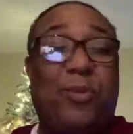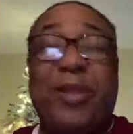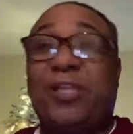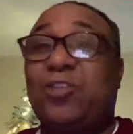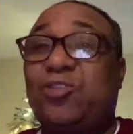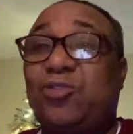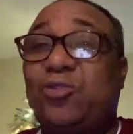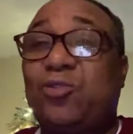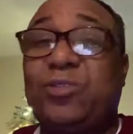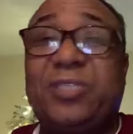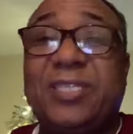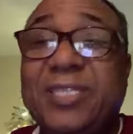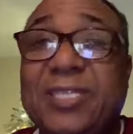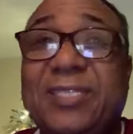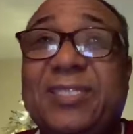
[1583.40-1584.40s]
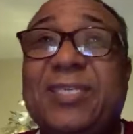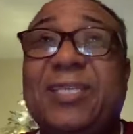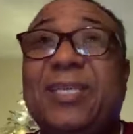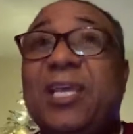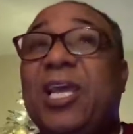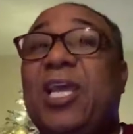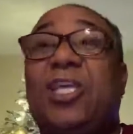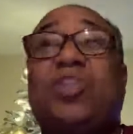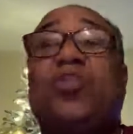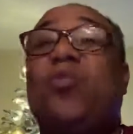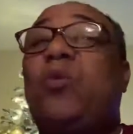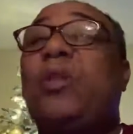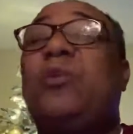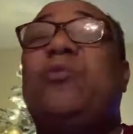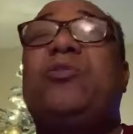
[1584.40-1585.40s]
break through CDC. So
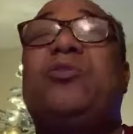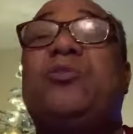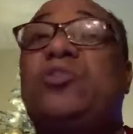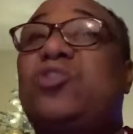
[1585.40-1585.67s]
what they would do,